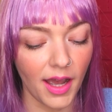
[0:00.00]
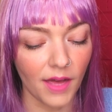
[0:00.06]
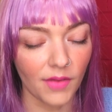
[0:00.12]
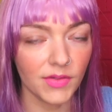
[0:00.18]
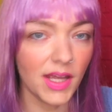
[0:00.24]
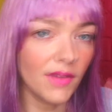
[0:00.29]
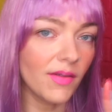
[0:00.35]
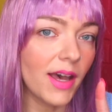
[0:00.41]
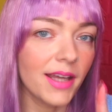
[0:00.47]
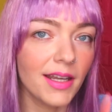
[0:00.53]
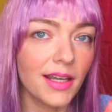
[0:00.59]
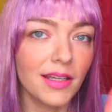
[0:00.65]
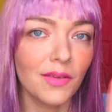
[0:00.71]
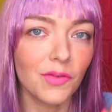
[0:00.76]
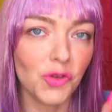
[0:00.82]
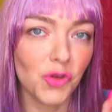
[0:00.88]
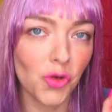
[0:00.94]
I've never had
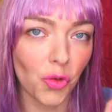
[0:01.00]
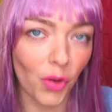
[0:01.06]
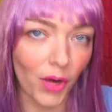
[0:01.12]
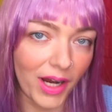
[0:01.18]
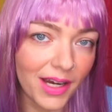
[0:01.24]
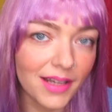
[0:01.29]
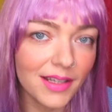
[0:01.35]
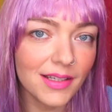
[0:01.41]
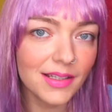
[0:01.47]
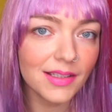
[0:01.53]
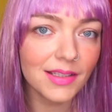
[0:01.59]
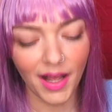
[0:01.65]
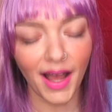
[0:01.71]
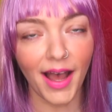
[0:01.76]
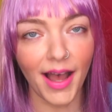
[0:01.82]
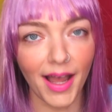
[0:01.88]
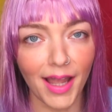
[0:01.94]
any of the trainers.
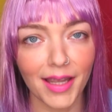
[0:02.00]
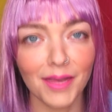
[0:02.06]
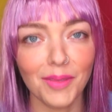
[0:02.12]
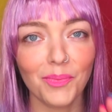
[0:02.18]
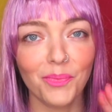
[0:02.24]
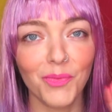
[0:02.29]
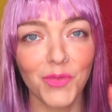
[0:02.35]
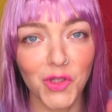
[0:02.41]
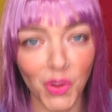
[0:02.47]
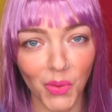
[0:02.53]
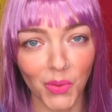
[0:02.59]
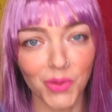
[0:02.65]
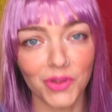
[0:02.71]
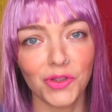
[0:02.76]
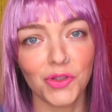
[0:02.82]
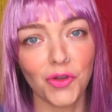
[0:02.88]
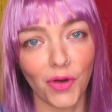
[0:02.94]
I
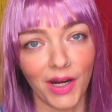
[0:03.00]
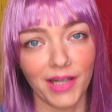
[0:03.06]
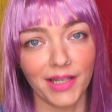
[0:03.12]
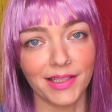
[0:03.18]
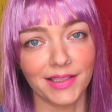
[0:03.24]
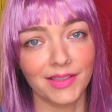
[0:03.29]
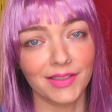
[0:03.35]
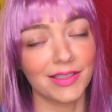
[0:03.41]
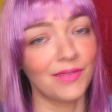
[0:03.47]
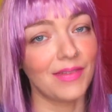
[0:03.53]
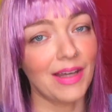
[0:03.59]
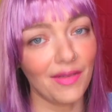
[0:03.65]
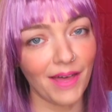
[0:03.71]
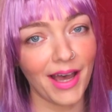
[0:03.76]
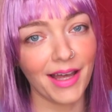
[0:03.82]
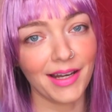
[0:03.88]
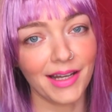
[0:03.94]
chose trainers because I've
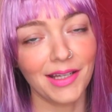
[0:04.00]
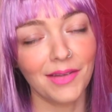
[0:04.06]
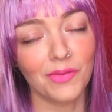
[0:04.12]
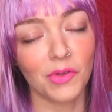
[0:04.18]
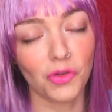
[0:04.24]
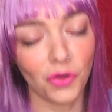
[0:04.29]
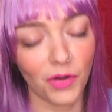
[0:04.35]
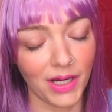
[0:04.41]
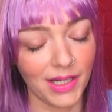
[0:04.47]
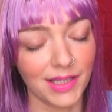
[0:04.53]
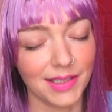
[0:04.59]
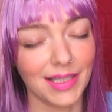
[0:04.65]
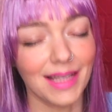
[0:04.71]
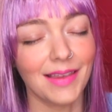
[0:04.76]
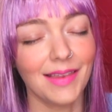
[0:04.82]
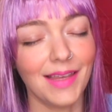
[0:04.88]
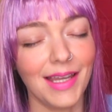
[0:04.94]
never had any of the
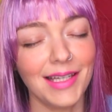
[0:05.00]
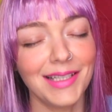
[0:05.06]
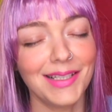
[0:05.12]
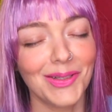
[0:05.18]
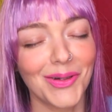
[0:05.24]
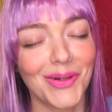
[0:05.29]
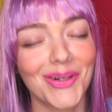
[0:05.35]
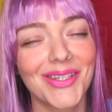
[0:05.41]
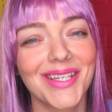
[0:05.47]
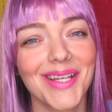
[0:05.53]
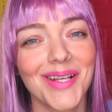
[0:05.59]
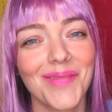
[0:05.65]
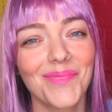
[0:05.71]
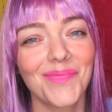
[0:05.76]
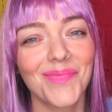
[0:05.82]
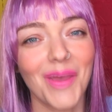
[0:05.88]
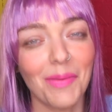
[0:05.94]
trainers, and these looked
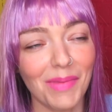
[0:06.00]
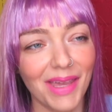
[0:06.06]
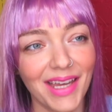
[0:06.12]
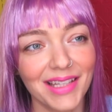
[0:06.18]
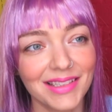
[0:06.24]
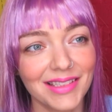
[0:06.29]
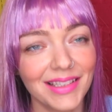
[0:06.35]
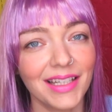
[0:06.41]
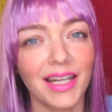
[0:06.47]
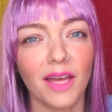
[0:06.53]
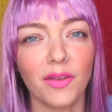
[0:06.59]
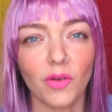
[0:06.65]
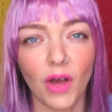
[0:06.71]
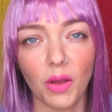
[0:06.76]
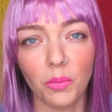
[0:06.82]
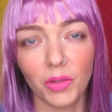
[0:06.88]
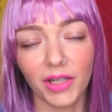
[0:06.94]
amazing, and I
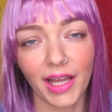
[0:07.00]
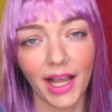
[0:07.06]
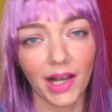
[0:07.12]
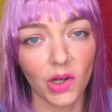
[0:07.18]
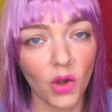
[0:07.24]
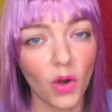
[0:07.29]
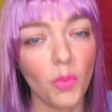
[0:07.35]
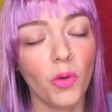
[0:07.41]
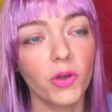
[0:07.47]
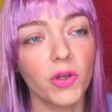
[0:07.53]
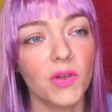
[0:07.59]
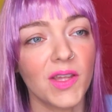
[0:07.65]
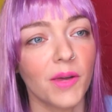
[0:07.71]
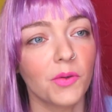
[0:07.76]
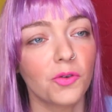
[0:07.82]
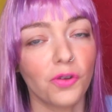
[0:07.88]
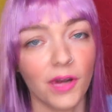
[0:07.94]
thought I'm going to get a lot more
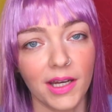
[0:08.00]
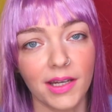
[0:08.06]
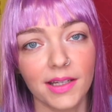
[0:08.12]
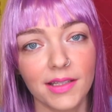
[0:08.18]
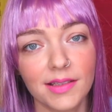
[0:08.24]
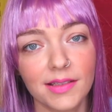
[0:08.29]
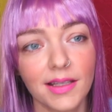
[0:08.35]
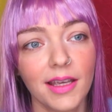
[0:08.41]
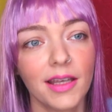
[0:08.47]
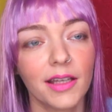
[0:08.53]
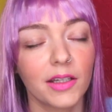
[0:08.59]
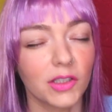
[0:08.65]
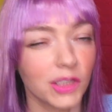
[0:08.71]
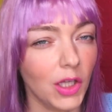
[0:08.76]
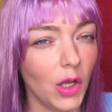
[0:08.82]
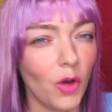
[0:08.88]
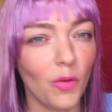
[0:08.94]
use out of trainers
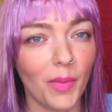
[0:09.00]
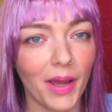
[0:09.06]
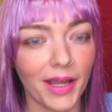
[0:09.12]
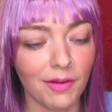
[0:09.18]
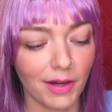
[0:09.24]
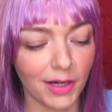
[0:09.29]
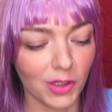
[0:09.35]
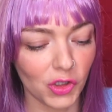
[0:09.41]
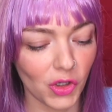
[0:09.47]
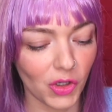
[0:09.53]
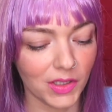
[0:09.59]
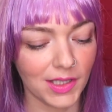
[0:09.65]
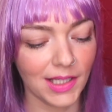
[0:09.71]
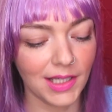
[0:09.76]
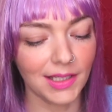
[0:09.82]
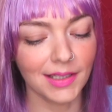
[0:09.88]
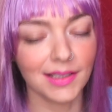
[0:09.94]
because a lot of my Irregular
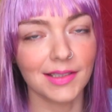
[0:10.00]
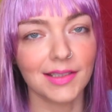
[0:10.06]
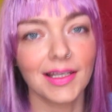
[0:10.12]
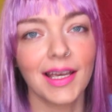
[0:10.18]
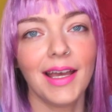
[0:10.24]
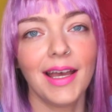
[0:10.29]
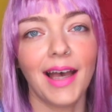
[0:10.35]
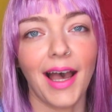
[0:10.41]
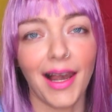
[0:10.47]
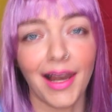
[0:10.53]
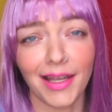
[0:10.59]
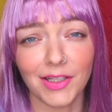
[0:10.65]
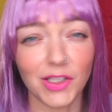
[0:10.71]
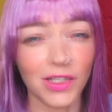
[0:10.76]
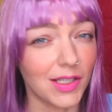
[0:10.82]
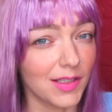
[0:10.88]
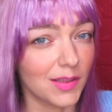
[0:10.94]
Choice heels I
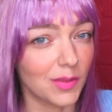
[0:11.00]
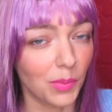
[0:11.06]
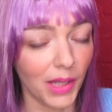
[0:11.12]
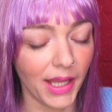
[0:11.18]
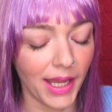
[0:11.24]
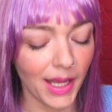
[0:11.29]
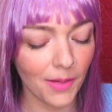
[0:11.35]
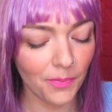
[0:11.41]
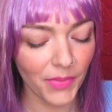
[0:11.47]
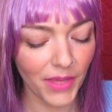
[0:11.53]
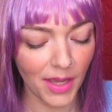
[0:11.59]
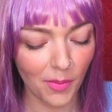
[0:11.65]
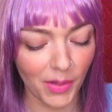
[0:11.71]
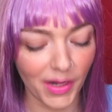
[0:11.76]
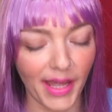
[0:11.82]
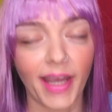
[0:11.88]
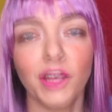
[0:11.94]
like to display,
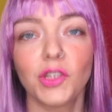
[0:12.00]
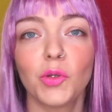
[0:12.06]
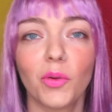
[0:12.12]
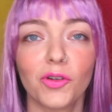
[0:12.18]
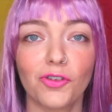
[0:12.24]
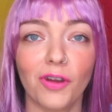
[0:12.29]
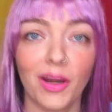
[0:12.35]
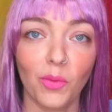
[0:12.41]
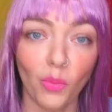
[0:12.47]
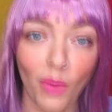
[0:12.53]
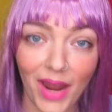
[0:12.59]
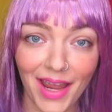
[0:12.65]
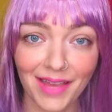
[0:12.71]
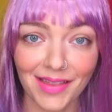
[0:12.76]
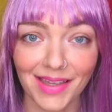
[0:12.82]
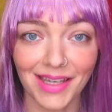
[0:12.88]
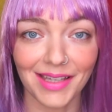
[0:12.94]
but I actually want to try and
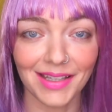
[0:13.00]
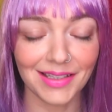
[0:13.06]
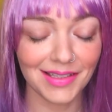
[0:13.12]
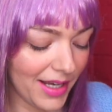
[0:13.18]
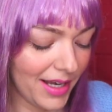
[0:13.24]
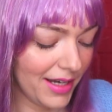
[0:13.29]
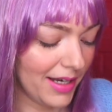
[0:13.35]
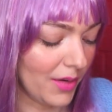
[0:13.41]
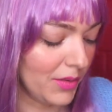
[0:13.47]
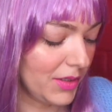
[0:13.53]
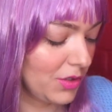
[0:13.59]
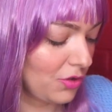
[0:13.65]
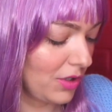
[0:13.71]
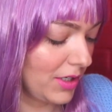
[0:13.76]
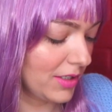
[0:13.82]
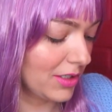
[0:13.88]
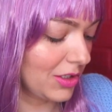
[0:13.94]
wear these. Now,
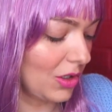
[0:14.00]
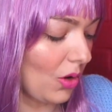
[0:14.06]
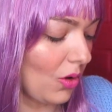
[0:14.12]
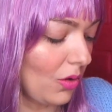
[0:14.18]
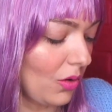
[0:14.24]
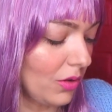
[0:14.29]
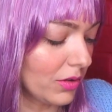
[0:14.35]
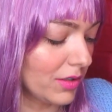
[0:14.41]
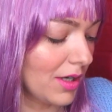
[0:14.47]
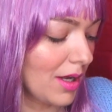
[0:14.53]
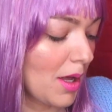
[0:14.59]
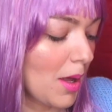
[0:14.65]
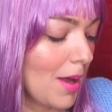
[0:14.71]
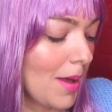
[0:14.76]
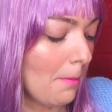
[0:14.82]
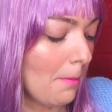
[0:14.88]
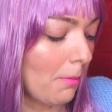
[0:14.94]
these trainers are called
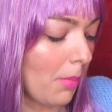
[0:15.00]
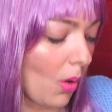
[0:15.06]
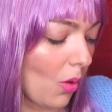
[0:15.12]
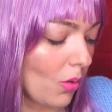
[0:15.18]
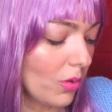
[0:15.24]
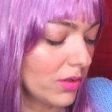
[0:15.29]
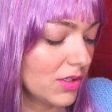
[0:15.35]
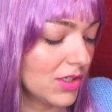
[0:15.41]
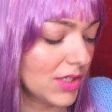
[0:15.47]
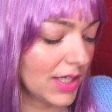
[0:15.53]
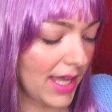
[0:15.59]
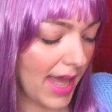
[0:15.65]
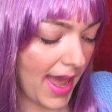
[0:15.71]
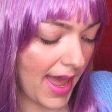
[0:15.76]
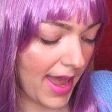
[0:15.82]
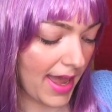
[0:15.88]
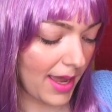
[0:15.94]
Born to
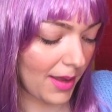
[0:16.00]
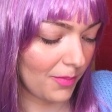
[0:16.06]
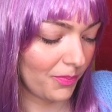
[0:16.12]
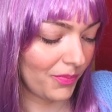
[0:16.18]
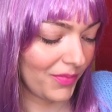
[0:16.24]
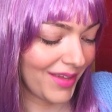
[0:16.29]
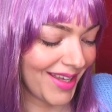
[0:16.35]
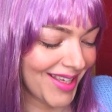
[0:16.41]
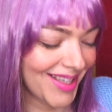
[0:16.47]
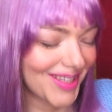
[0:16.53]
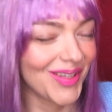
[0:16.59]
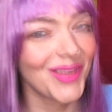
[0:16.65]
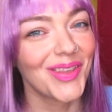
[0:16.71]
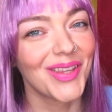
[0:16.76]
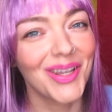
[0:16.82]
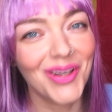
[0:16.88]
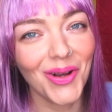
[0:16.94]
Care.
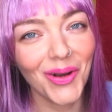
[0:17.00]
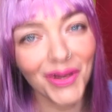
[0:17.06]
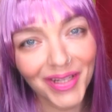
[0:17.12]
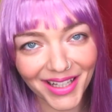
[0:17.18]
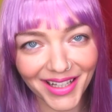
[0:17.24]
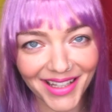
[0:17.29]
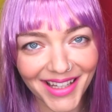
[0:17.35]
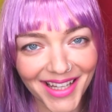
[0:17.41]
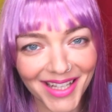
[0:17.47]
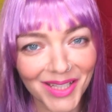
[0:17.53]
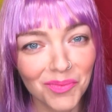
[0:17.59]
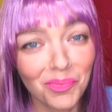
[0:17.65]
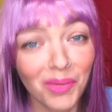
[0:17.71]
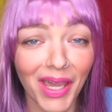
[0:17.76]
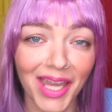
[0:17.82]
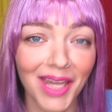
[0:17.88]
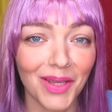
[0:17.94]
The color is
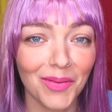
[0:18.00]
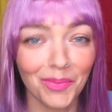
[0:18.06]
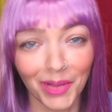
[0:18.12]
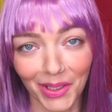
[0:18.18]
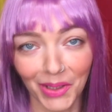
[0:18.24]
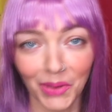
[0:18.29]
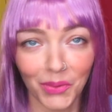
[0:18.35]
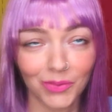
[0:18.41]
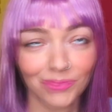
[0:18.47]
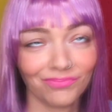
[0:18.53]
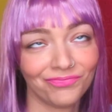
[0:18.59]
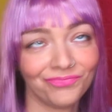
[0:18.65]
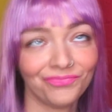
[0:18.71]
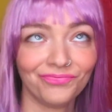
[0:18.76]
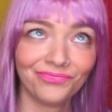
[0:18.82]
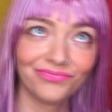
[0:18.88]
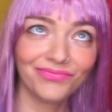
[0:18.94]
pink and blue,
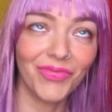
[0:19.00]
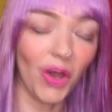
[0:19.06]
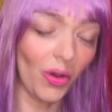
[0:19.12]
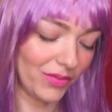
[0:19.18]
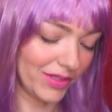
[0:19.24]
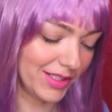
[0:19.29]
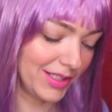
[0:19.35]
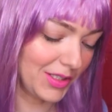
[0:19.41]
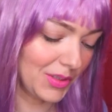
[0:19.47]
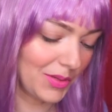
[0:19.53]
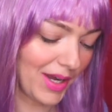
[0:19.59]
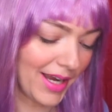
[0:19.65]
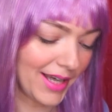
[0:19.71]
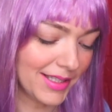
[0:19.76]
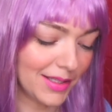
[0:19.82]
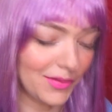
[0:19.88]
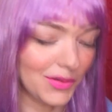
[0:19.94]
obviously, you
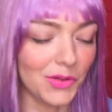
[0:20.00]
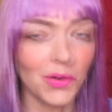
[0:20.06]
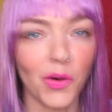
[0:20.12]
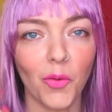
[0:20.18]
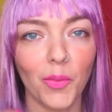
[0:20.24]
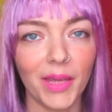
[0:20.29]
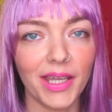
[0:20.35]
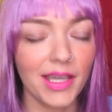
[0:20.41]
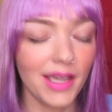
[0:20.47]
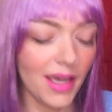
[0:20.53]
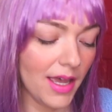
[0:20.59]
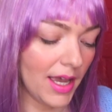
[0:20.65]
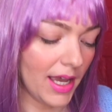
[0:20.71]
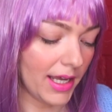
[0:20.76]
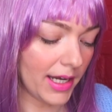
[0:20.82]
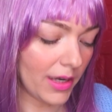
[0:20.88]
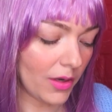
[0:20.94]
guys, if you know me.
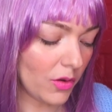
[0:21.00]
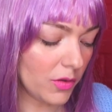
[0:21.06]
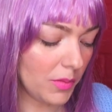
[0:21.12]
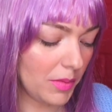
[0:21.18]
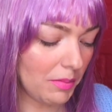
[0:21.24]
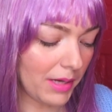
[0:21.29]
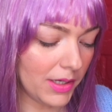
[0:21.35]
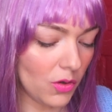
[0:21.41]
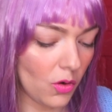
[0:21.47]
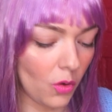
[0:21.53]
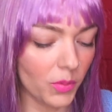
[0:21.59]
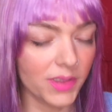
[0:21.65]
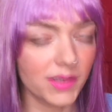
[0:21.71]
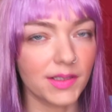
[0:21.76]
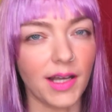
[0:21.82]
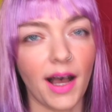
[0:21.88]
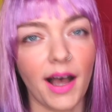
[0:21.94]
And I got them in my
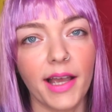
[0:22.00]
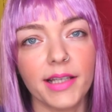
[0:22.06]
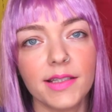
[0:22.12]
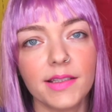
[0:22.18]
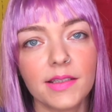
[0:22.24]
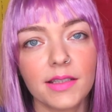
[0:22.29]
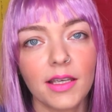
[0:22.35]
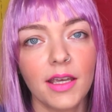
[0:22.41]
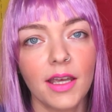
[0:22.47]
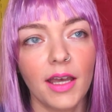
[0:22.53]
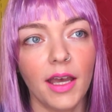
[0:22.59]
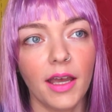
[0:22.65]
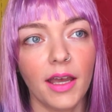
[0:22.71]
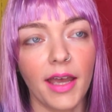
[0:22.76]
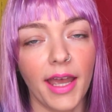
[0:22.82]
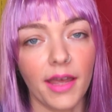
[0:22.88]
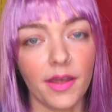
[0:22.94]
normal size,
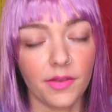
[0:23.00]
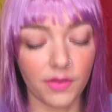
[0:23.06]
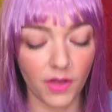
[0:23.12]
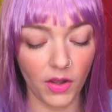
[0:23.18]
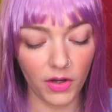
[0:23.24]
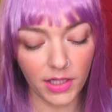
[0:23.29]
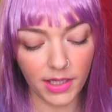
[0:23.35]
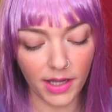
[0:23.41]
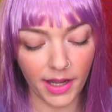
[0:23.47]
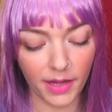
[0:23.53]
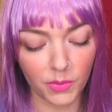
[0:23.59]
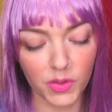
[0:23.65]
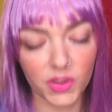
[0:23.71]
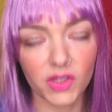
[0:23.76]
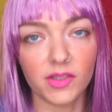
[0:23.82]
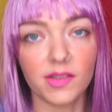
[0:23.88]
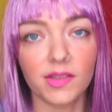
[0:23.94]
39,
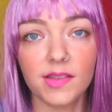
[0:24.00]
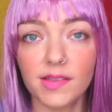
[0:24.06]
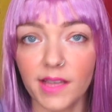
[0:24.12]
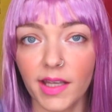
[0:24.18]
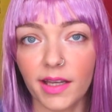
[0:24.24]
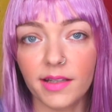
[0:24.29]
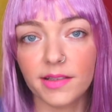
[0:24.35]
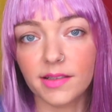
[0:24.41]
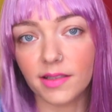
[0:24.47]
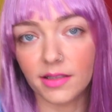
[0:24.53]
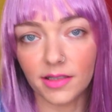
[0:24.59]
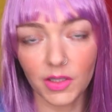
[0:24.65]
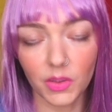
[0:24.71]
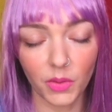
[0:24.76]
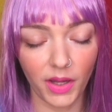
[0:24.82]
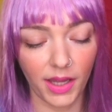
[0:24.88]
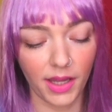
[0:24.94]
which is a 6 in
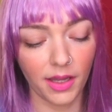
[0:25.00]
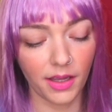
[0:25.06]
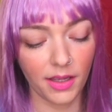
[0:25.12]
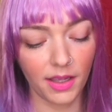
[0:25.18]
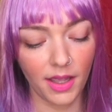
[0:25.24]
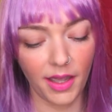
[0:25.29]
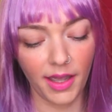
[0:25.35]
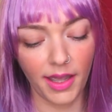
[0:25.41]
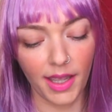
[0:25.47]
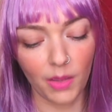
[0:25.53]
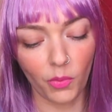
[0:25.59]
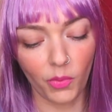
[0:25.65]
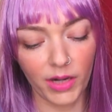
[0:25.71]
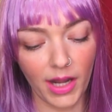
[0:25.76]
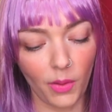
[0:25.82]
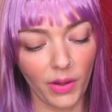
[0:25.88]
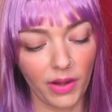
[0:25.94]
the UK. And
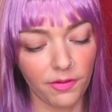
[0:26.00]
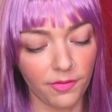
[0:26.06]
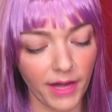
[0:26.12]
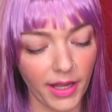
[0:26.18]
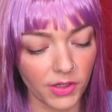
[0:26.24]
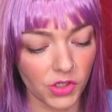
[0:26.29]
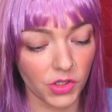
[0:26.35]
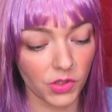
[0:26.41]
when I wear flat